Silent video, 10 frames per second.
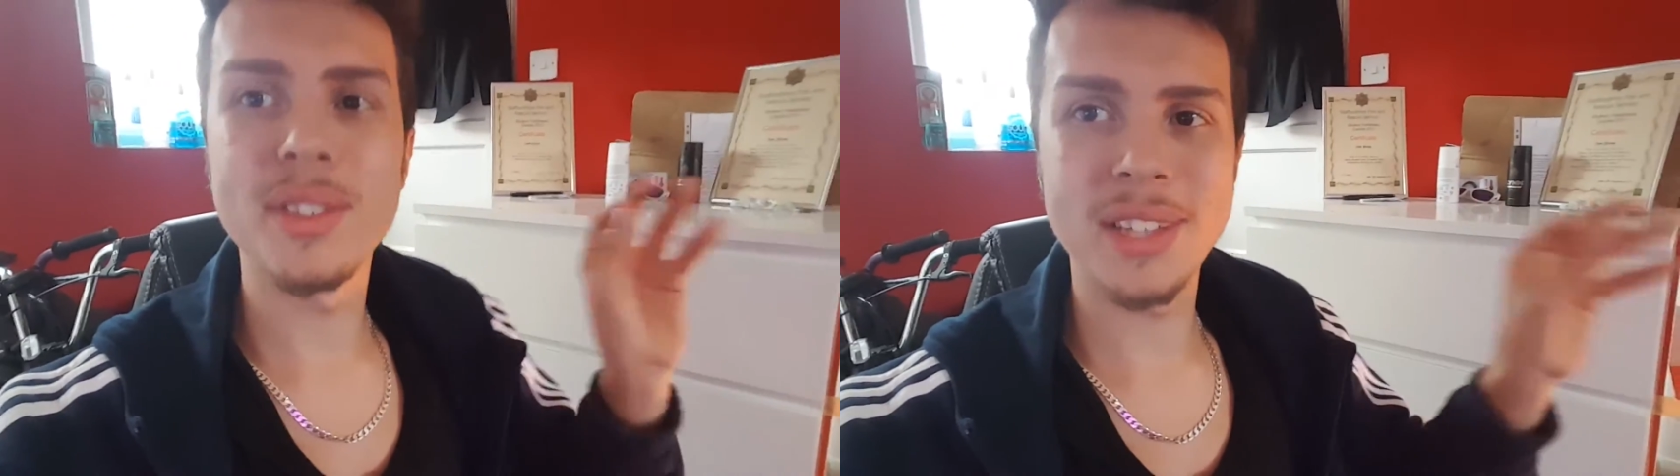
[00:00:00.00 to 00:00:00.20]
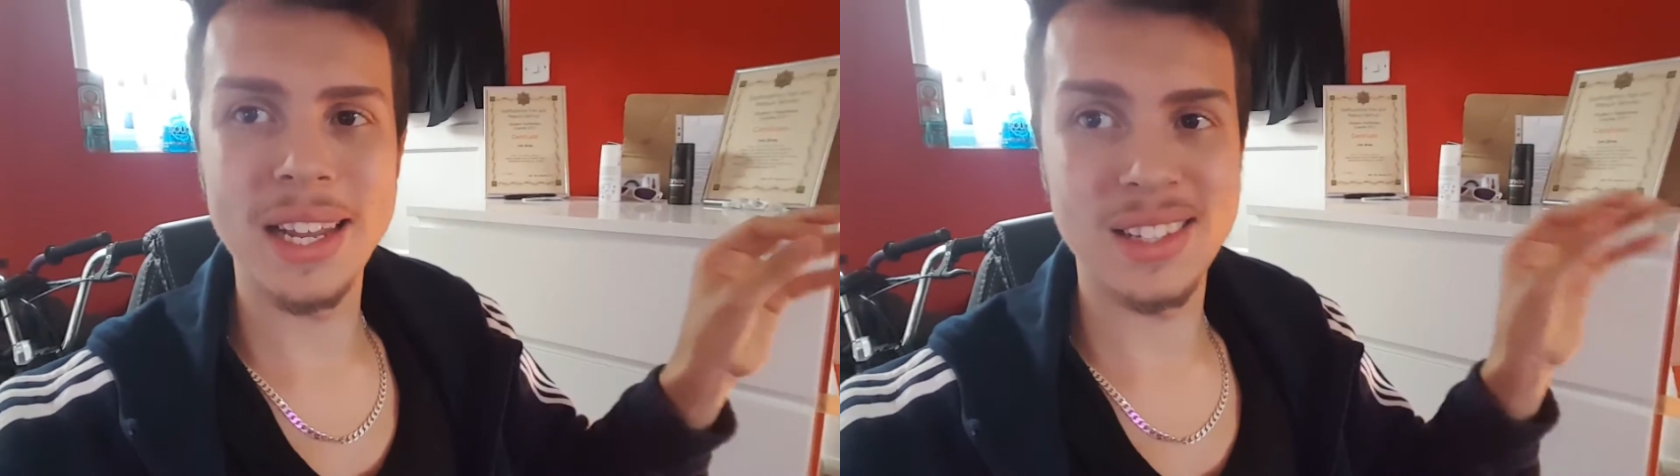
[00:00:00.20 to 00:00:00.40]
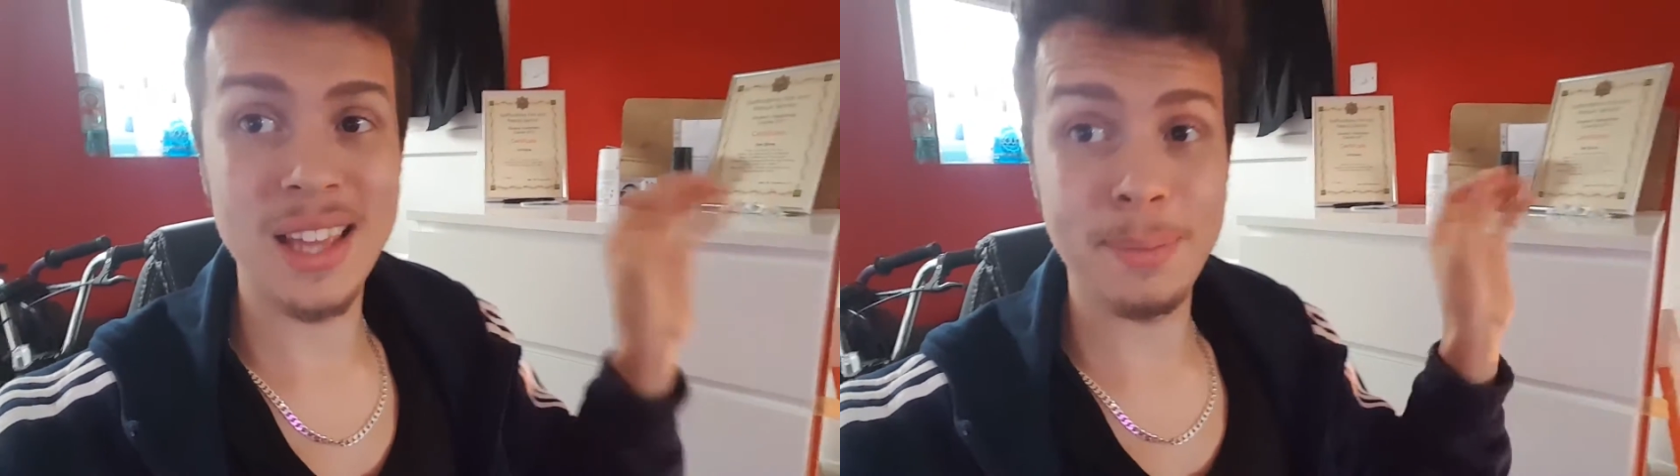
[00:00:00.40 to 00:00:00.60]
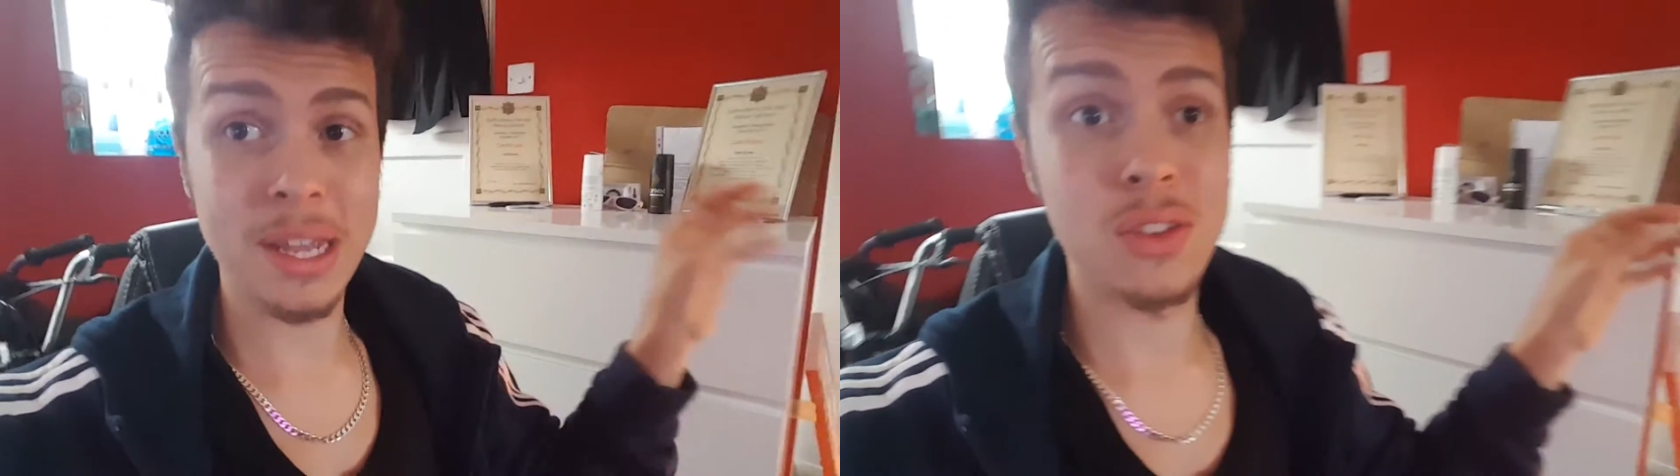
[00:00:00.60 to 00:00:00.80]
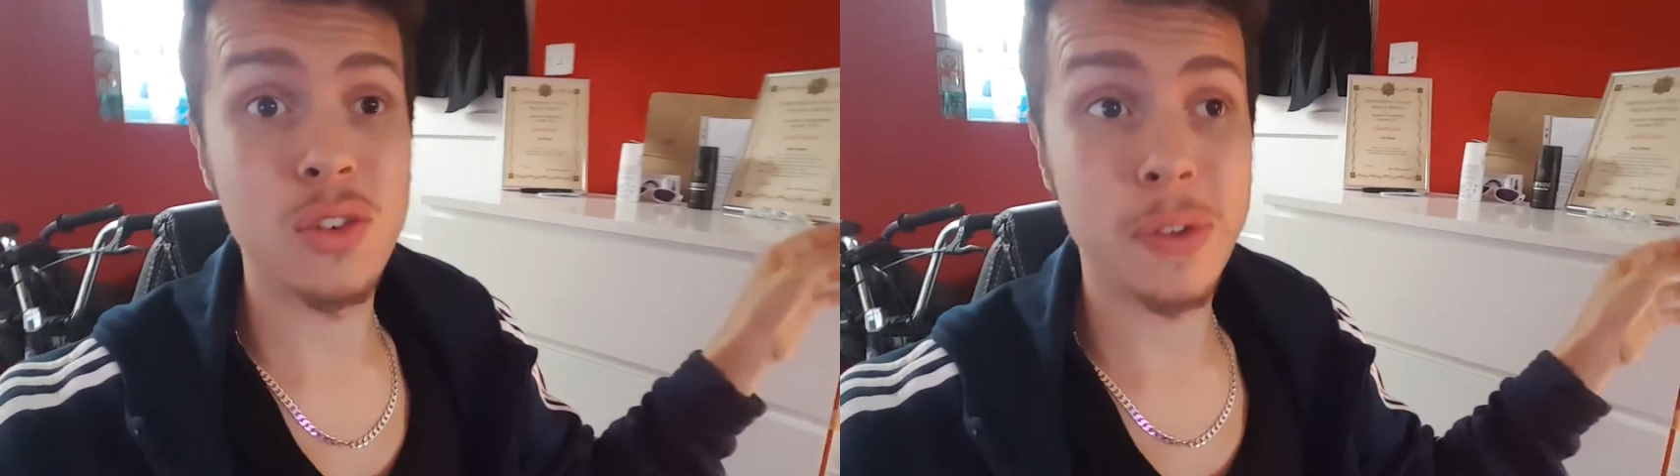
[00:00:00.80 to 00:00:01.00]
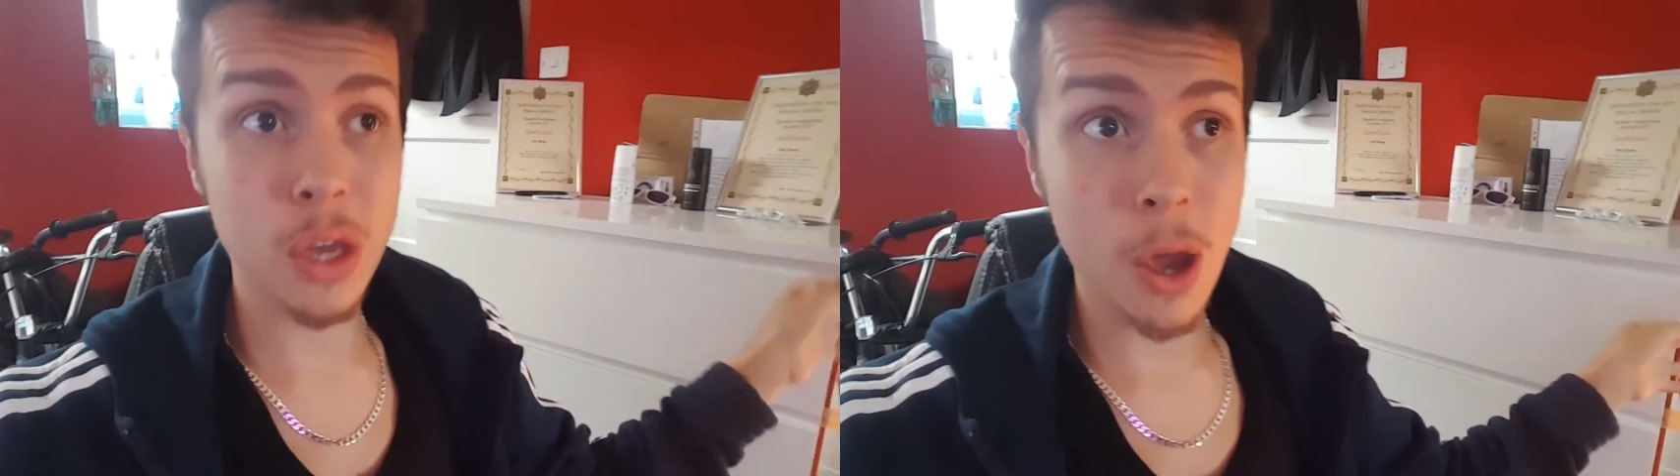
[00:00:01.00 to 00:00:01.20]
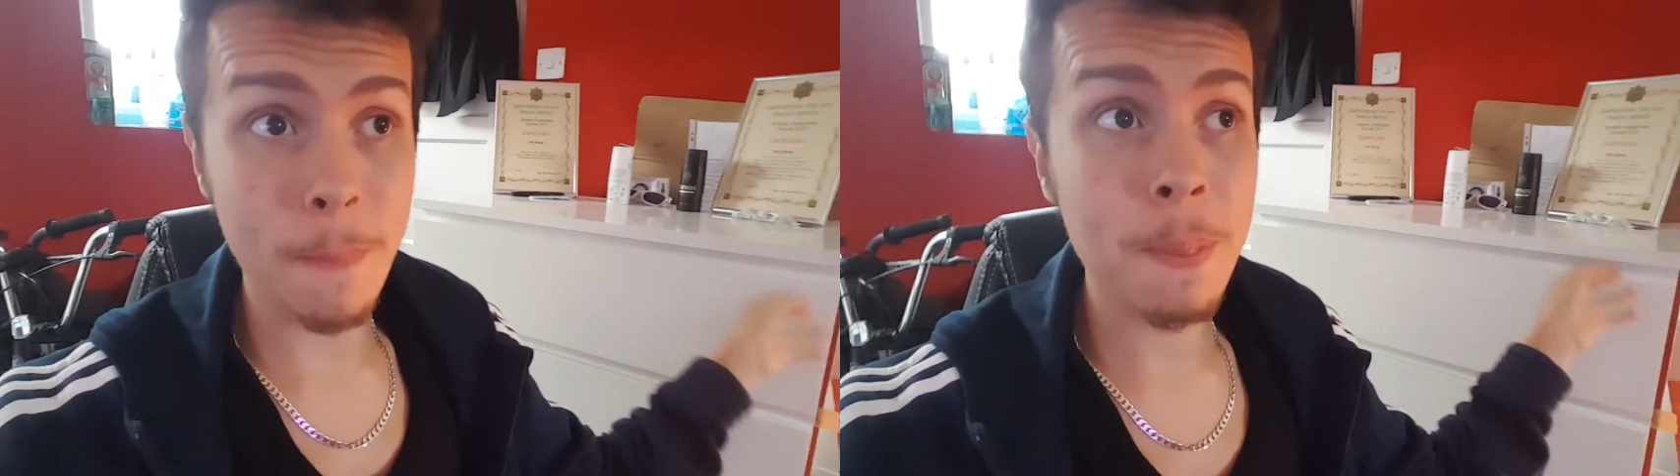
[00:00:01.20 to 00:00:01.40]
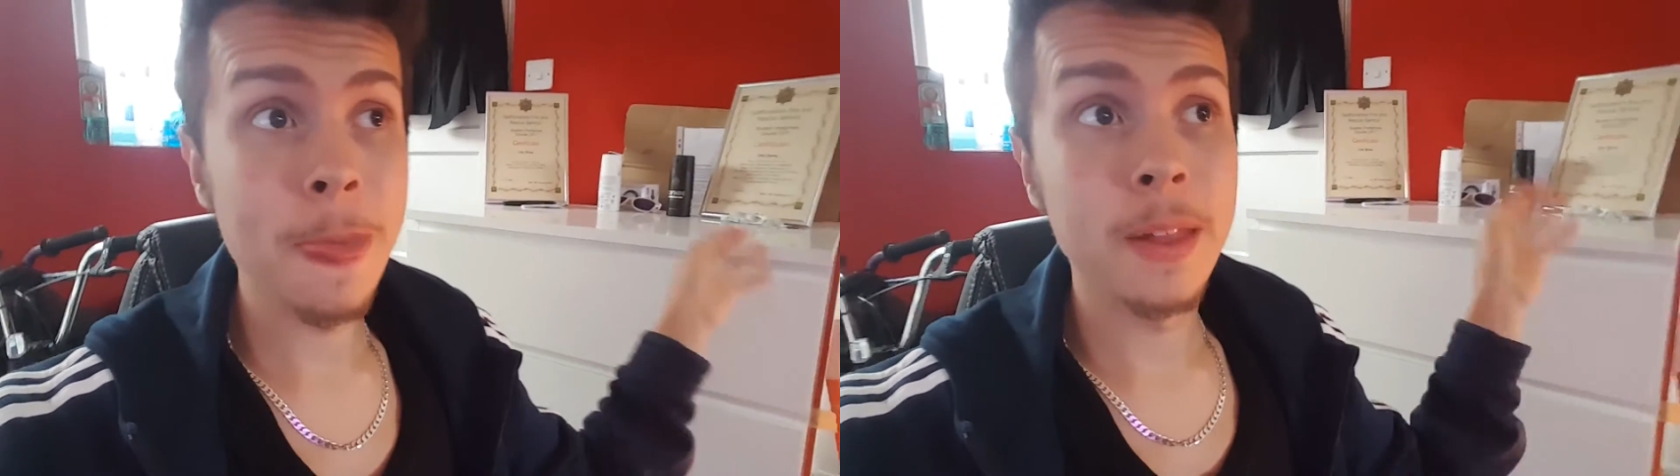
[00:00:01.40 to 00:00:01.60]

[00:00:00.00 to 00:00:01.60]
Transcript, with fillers: 6, that means you've got